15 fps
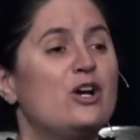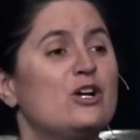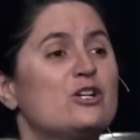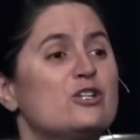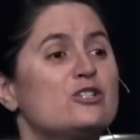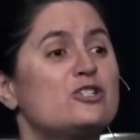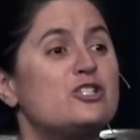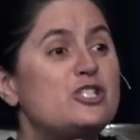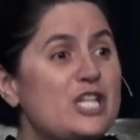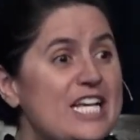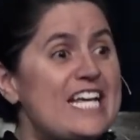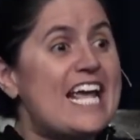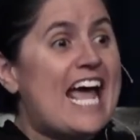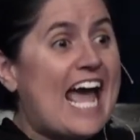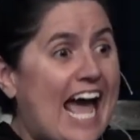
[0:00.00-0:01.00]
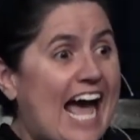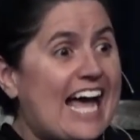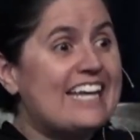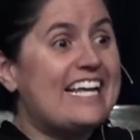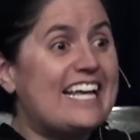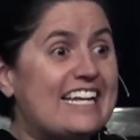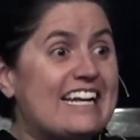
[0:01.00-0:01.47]
She
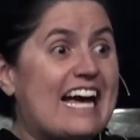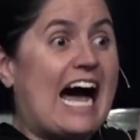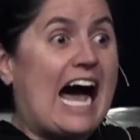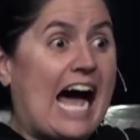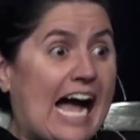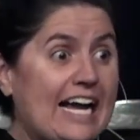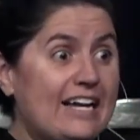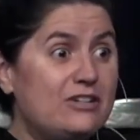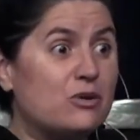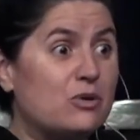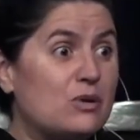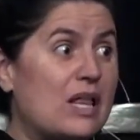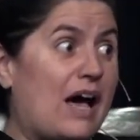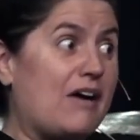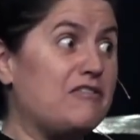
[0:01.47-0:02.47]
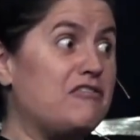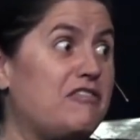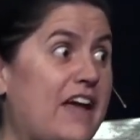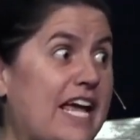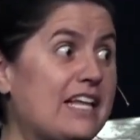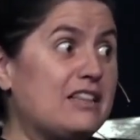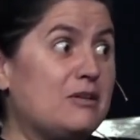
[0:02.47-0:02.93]
had an idol
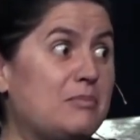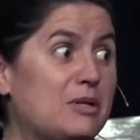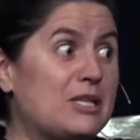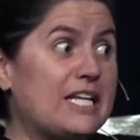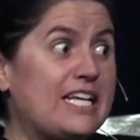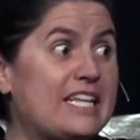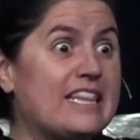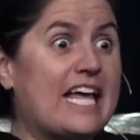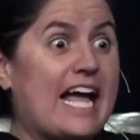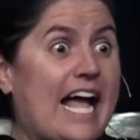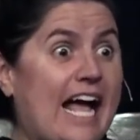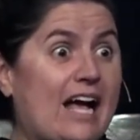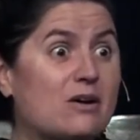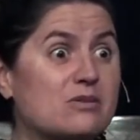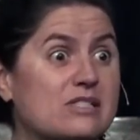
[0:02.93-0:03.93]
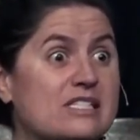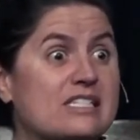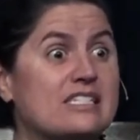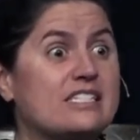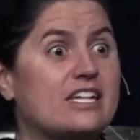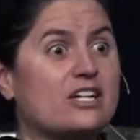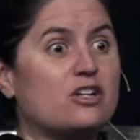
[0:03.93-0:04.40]
available in the house
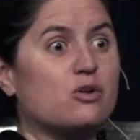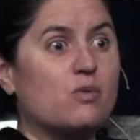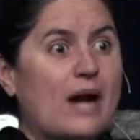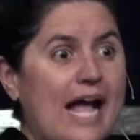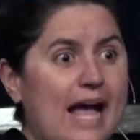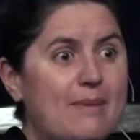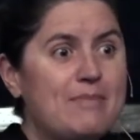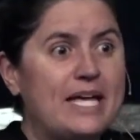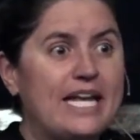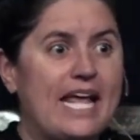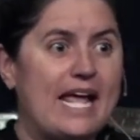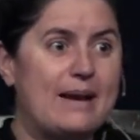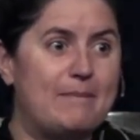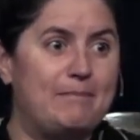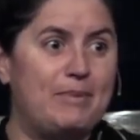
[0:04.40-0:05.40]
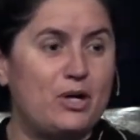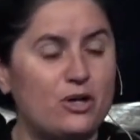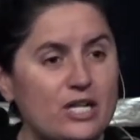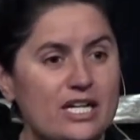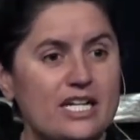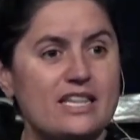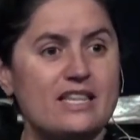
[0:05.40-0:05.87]
to grab it and put
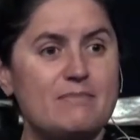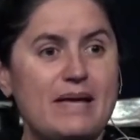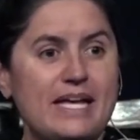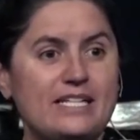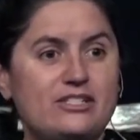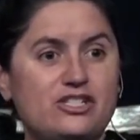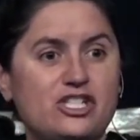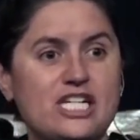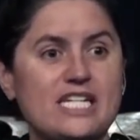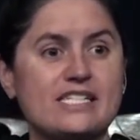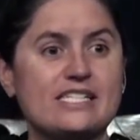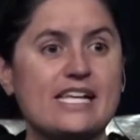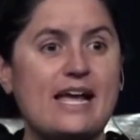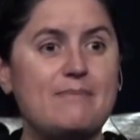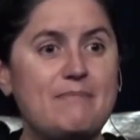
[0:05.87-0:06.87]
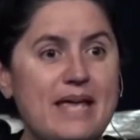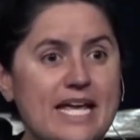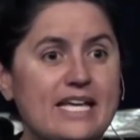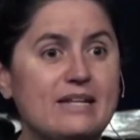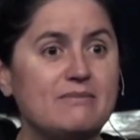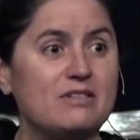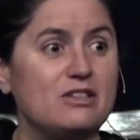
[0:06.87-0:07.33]
it in the bed sheets and make
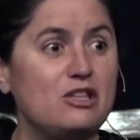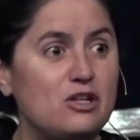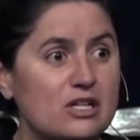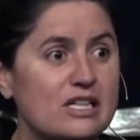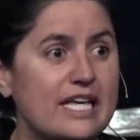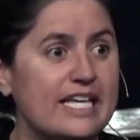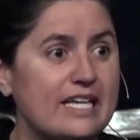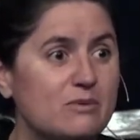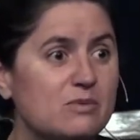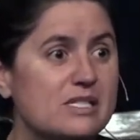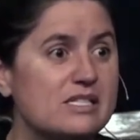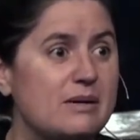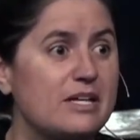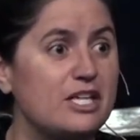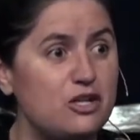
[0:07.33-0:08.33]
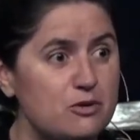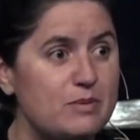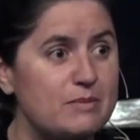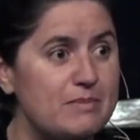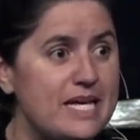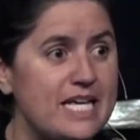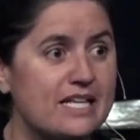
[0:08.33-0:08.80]
it look like it was a
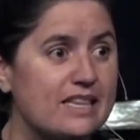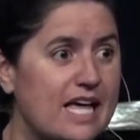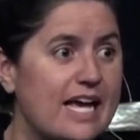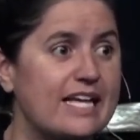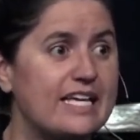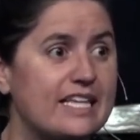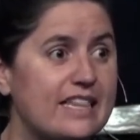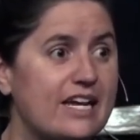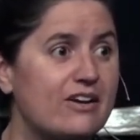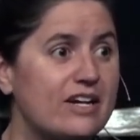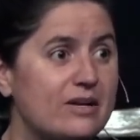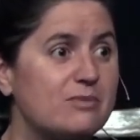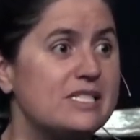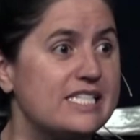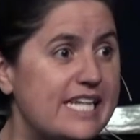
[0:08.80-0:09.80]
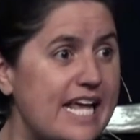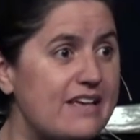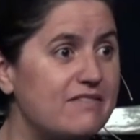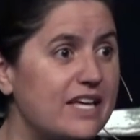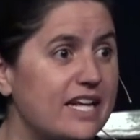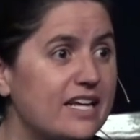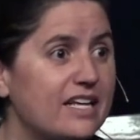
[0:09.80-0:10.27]
human being lying in there, and it was
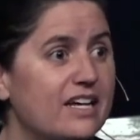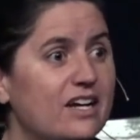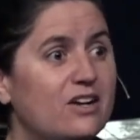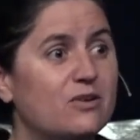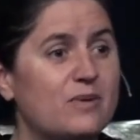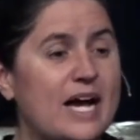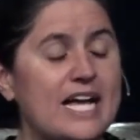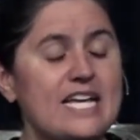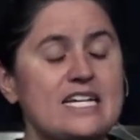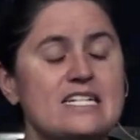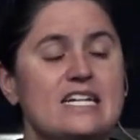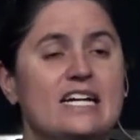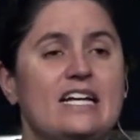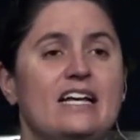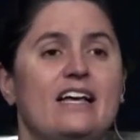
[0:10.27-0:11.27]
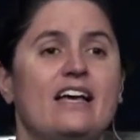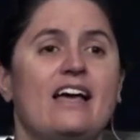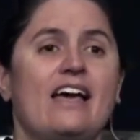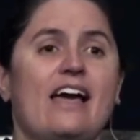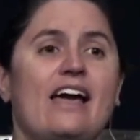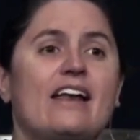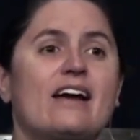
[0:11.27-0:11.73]
David, right?
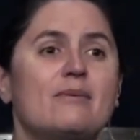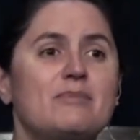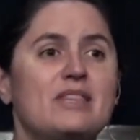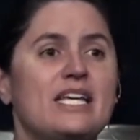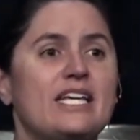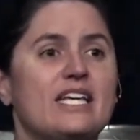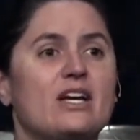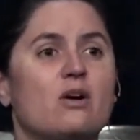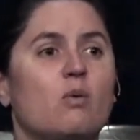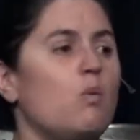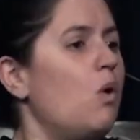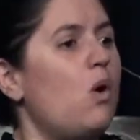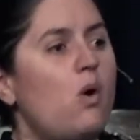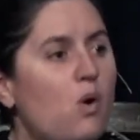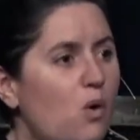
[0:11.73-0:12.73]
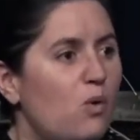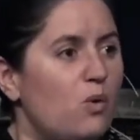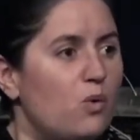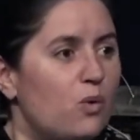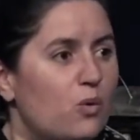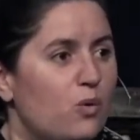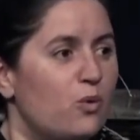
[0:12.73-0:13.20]
And I'm thinking,
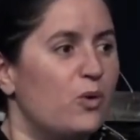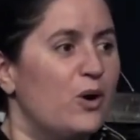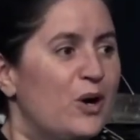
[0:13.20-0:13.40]
whoa,